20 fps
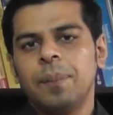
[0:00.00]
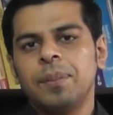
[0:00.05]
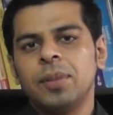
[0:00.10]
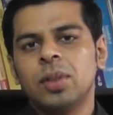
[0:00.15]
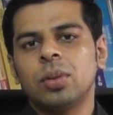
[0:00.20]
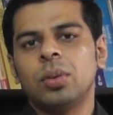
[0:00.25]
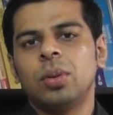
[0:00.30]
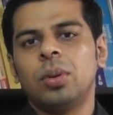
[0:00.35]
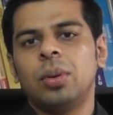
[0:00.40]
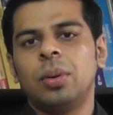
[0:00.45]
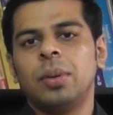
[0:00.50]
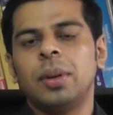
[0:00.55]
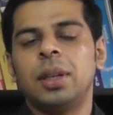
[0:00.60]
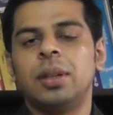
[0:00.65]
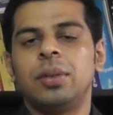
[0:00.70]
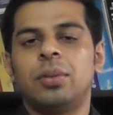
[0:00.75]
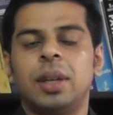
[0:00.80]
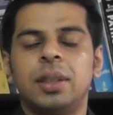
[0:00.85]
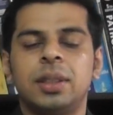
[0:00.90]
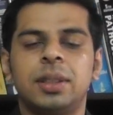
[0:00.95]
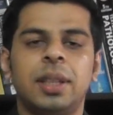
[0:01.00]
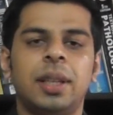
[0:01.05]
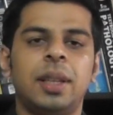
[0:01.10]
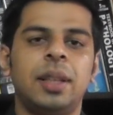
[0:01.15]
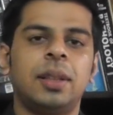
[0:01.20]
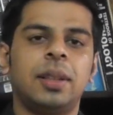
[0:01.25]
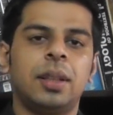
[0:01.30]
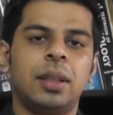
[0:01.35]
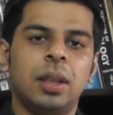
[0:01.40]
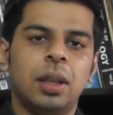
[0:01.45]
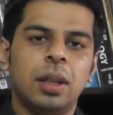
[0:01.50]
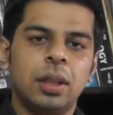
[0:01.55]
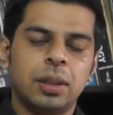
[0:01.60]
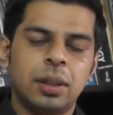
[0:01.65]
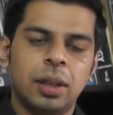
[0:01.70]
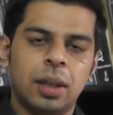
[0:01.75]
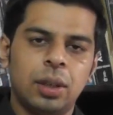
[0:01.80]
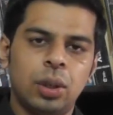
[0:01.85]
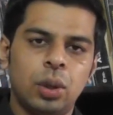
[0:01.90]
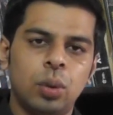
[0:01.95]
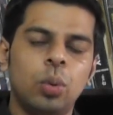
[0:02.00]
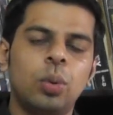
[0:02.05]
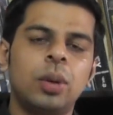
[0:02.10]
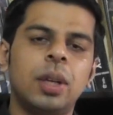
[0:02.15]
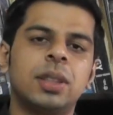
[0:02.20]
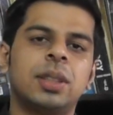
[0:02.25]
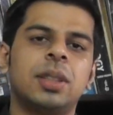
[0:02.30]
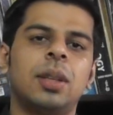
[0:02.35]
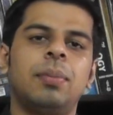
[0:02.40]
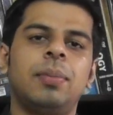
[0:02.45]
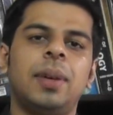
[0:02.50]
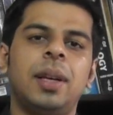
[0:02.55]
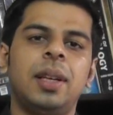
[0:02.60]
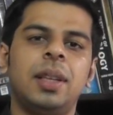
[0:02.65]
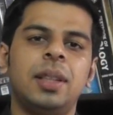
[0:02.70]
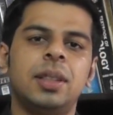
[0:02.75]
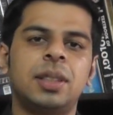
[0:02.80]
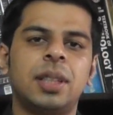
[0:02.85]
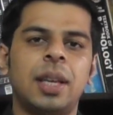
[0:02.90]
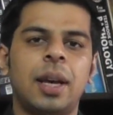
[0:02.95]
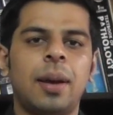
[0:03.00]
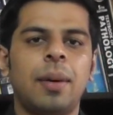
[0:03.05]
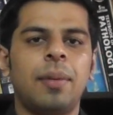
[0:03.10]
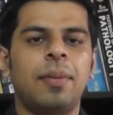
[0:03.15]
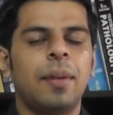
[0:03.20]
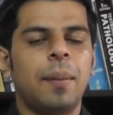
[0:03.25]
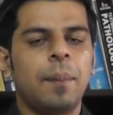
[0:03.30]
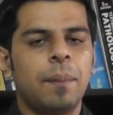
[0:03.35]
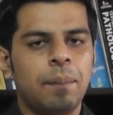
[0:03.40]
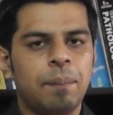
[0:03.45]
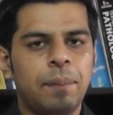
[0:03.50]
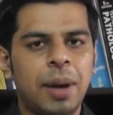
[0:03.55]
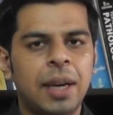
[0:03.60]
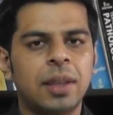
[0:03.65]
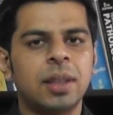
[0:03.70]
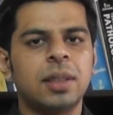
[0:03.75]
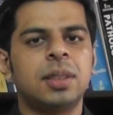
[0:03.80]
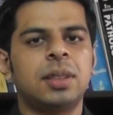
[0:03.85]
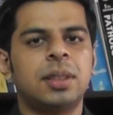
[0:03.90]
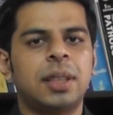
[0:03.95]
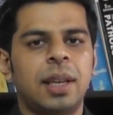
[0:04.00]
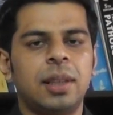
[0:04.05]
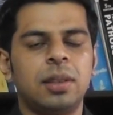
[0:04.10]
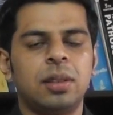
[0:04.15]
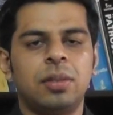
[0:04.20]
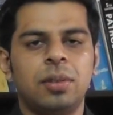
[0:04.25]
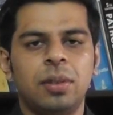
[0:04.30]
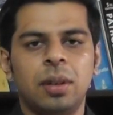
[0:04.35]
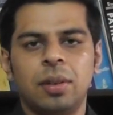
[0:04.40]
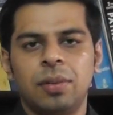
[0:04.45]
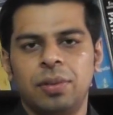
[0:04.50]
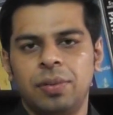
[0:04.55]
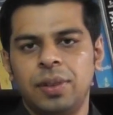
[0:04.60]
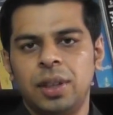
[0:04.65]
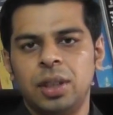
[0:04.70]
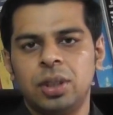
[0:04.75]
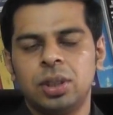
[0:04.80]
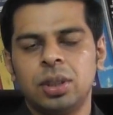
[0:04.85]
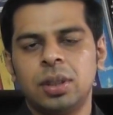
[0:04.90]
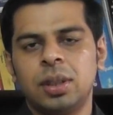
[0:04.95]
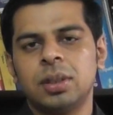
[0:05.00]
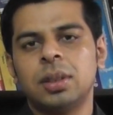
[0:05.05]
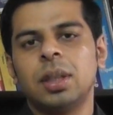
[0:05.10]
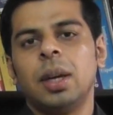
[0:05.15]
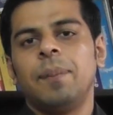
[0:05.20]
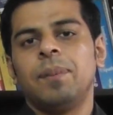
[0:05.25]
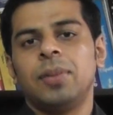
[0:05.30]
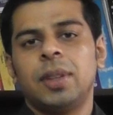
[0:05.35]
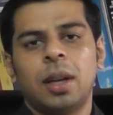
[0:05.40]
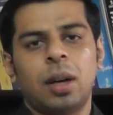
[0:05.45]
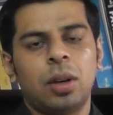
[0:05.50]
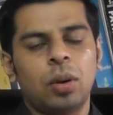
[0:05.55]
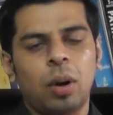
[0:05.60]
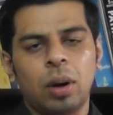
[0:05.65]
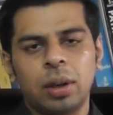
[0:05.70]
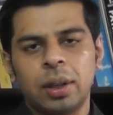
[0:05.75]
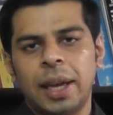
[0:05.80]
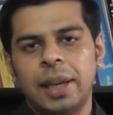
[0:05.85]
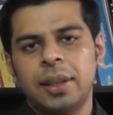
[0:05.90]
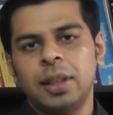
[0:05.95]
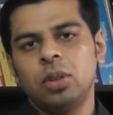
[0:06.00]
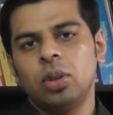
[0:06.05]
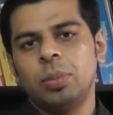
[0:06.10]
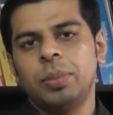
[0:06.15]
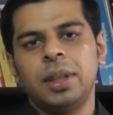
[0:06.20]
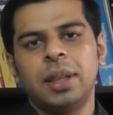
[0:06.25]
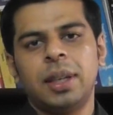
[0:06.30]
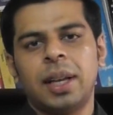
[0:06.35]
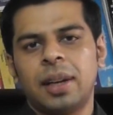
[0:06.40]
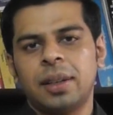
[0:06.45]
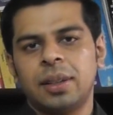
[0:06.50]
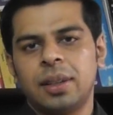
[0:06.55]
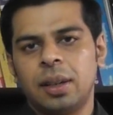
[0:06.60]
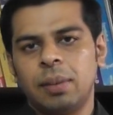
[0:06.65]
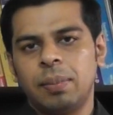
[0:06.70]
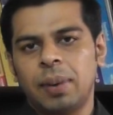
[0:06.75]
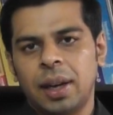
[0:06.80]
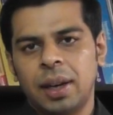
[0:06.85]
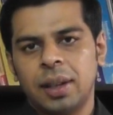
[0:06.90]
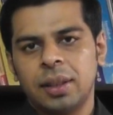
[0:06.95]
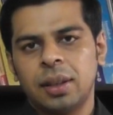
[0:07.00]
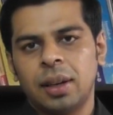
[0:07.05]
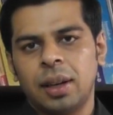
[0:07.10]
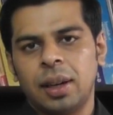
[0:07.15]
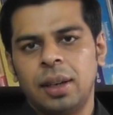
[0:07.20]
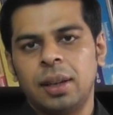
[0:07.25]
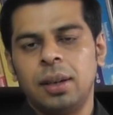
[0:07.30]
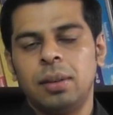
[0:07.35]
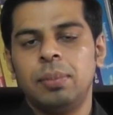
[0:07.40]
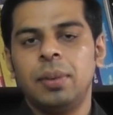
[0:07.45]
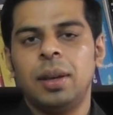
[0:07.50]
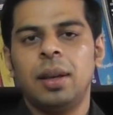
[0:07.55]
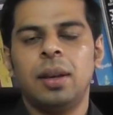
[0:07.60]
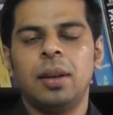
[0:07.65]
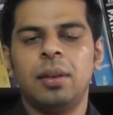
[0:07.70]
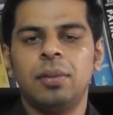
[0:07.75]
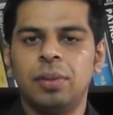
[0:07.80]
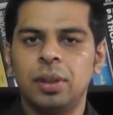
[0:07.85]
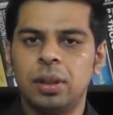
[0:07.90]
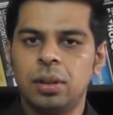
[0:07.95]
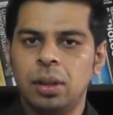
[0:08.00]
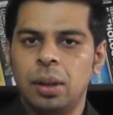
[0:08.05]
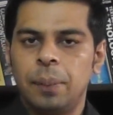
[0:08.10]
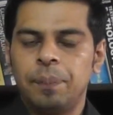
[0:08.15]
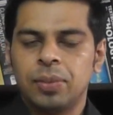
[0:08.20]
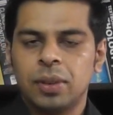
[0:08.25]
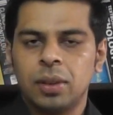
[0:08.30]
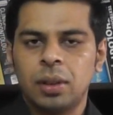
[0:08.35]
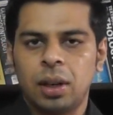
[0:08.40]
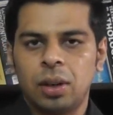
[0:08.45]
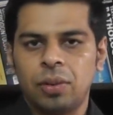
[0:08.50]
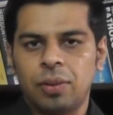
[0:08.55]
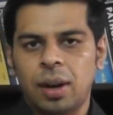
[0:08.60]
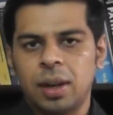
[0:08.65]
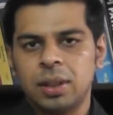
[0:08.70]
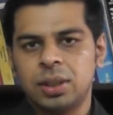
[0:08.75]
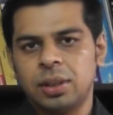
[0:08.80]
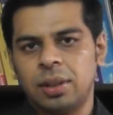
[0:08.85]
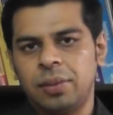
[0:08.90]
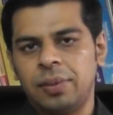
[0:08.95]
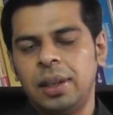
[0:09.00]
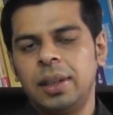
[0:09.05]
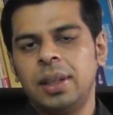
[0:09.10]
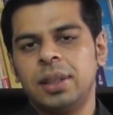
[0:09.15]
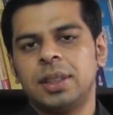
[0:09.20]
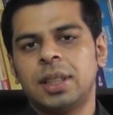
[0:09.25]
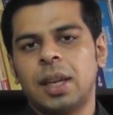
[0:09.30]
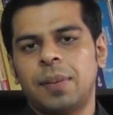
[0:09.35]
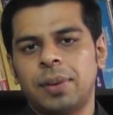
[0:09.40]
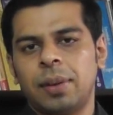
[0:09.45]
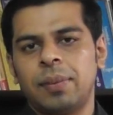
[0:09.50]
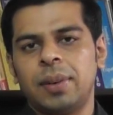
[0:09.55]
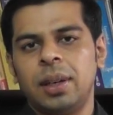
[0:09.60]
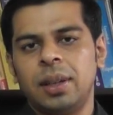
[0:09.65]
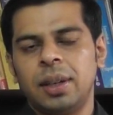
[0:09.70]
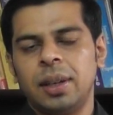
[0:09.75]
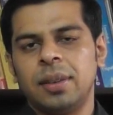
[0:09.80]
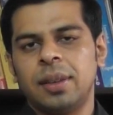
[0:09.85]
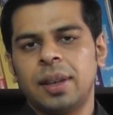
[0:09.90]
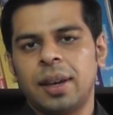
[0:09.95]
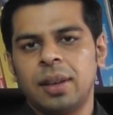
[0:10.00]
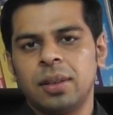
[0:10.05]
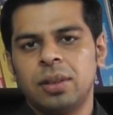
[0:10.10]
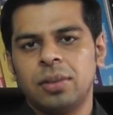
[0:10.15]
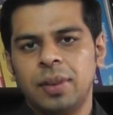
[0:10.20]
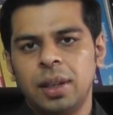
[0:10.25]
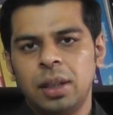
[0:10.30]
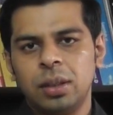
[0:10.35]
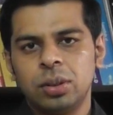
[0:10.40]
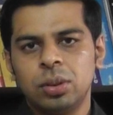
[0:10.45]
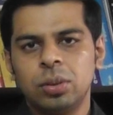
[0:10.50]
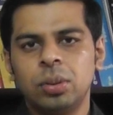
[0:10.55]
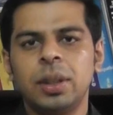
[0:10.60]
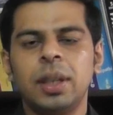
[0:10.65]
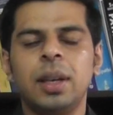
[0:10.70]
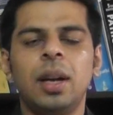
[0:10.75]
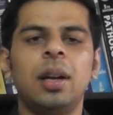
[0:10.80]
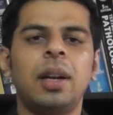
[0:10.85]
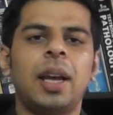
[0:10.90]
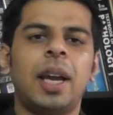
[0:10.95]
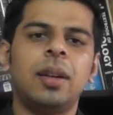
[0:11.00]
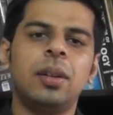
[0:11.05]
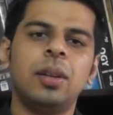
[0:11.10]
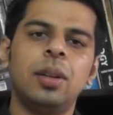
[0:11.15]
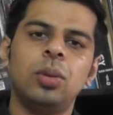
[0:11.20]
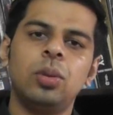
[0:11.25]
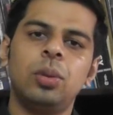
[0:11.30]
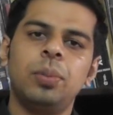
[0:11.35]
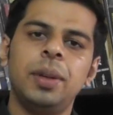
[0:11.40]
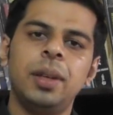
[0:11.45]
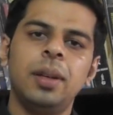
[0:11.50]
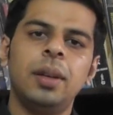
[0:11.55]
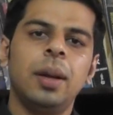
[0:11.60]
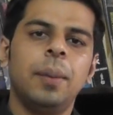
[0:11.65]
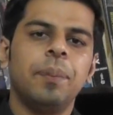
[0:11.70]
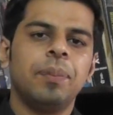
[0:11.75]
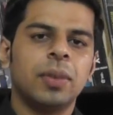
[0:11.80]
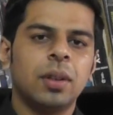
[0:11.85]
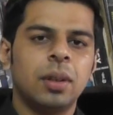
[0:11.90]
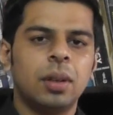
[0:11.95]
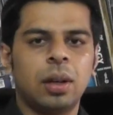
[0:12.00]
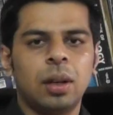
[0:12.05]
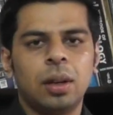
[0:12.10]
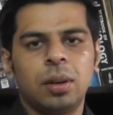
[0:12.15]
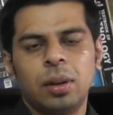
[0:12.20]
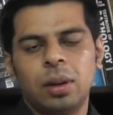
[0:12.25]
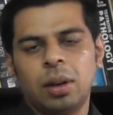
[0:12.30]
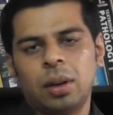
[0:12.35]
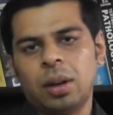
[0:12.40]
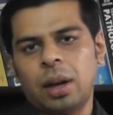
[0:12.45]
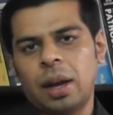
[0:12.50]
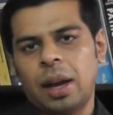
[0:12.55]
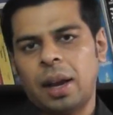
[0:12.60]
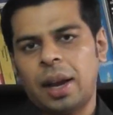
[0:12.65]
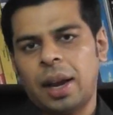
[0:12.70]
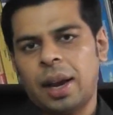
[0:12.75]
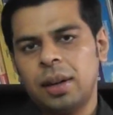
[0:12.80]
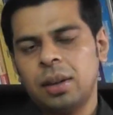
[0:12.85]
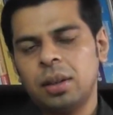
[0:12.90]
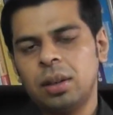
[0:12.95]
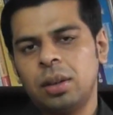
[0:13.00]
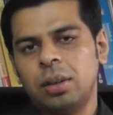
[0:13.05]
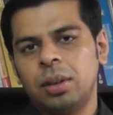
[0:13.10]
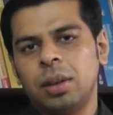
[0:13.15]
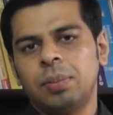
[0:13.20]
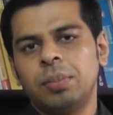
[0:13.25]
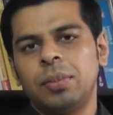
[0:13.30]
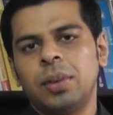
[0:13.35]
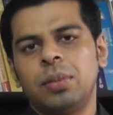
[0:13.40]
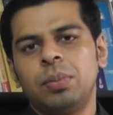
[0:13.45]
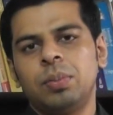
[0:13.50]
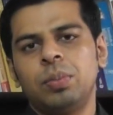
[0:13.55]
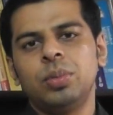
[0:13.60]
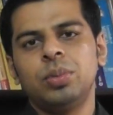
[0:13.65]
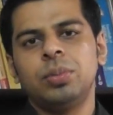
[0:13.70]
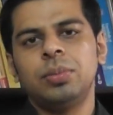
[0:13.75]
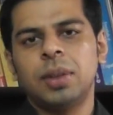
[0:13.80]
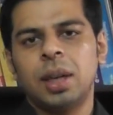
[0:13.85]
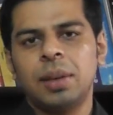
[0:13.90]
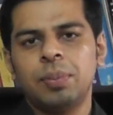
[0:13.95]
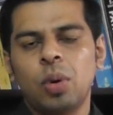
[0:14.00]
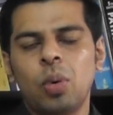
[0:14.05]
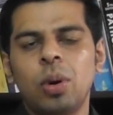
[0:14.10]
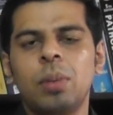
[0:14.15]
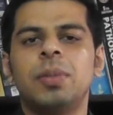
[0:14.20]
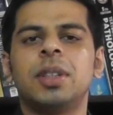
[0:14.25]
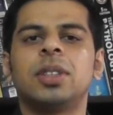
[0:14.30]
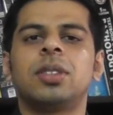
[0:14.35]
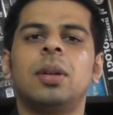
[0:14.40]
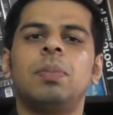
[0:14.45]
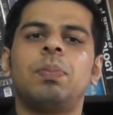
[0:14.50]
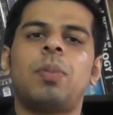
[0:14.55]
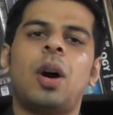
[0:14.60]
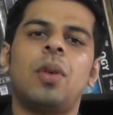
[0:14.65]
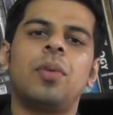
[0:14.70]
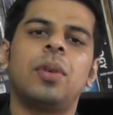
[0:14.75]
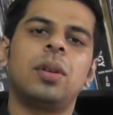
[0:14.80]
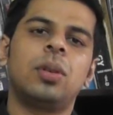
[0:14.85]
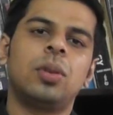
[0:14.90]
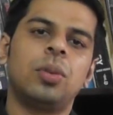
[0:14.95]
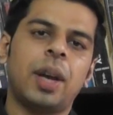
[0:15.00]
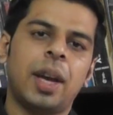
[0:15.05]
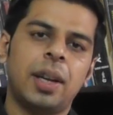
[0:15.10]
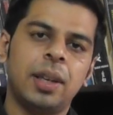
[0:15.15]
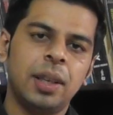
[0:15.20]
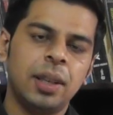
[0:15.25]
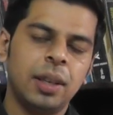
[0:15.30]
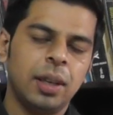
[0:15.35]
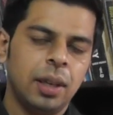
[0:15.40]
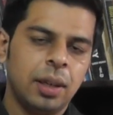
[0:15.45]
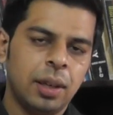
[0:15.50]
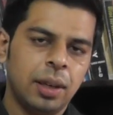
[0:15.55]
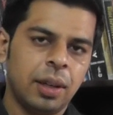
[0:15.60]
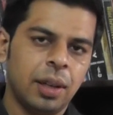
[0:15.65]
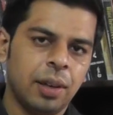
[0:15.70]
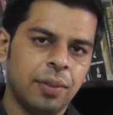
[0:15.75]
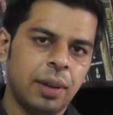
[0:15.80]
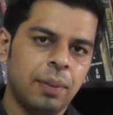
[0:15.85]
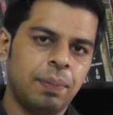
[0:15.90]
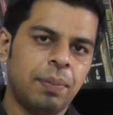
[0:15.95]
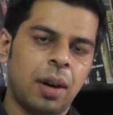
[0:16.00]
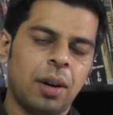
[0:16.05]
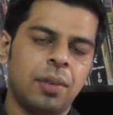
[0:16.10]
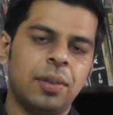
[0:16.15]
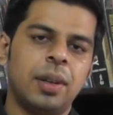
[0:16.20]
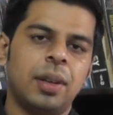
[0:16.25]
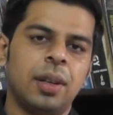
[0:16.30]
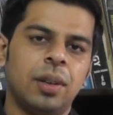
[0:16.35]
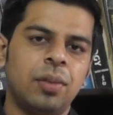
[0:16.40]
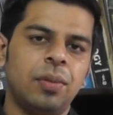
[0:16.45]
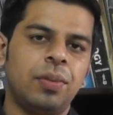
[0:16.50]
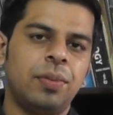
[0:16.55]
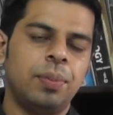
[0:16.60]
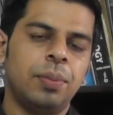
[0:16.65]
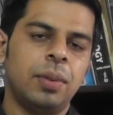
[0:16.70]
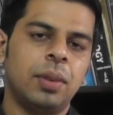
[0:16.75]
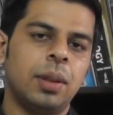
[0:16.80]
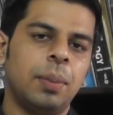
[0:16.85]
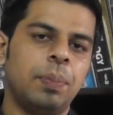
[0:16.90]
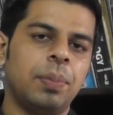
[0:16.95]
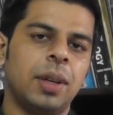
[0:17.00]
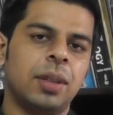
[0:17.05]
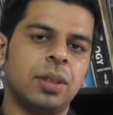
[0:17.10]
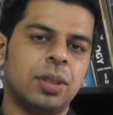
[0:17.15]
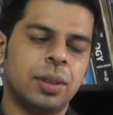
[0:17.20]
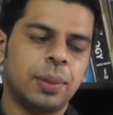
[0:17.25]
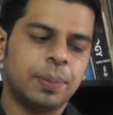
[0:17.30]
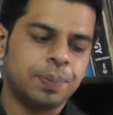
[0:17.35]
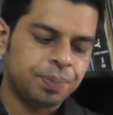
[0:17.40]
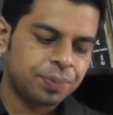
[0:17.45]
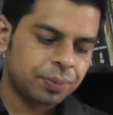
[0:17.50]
So you can say the nuclear submarines have better stealth features. They are not likely to be detected by the enemy with the advanced surveillance capabilities as well. So they are likely to be add more muscle power to any naval power in the picture.